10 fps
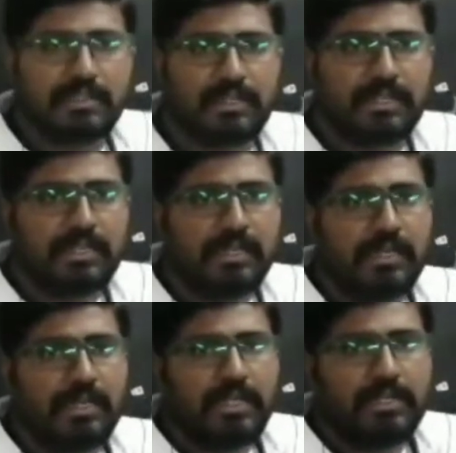are the
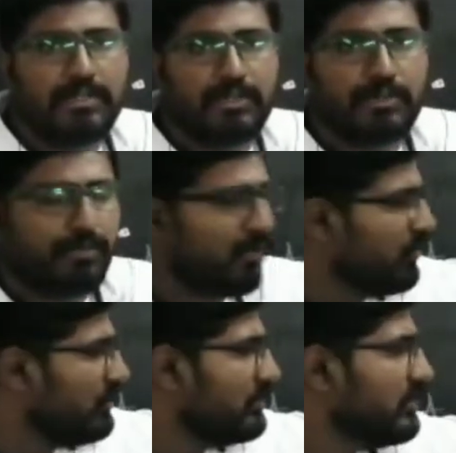two
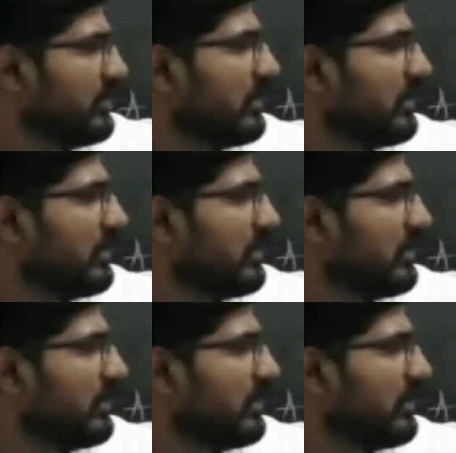poles